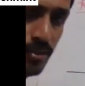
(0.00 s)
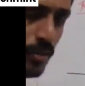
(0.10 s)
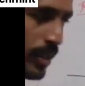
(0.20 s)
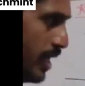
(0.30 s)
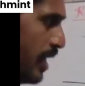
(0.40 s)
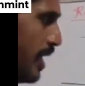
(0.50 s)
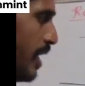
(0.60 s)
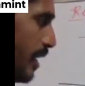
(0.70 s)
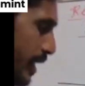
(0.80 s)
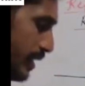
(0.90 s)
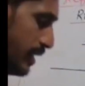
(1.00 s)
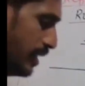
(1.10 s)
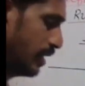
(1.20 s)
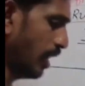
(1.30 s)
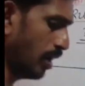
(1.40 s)
Okay, right.
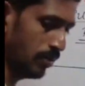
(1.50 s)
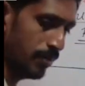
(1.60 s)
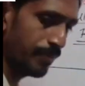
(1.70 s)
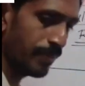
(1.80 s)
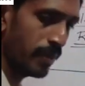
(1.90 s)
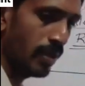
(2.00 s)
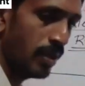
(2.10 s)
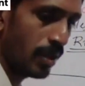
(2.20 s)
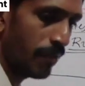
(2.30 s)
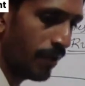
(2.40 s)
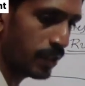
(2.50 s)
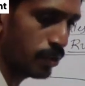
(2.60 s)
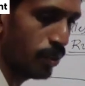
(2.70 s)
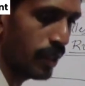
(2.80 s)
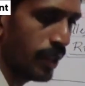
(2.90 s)
Now the first
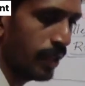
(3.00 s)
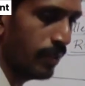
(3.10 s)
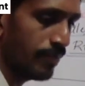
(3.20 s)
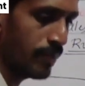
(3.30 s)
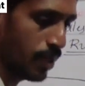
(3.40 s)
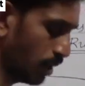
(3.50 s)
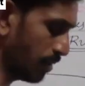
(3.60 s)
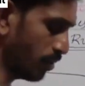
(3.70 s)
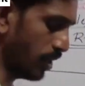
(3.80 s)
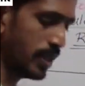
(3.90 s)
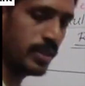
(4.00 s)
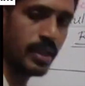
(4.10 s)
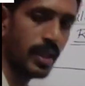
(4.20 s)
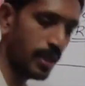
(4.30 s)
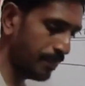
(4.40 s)
rule here, rule number 1 is
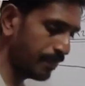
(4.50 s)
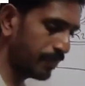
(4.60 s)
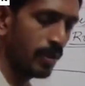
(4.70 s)
here.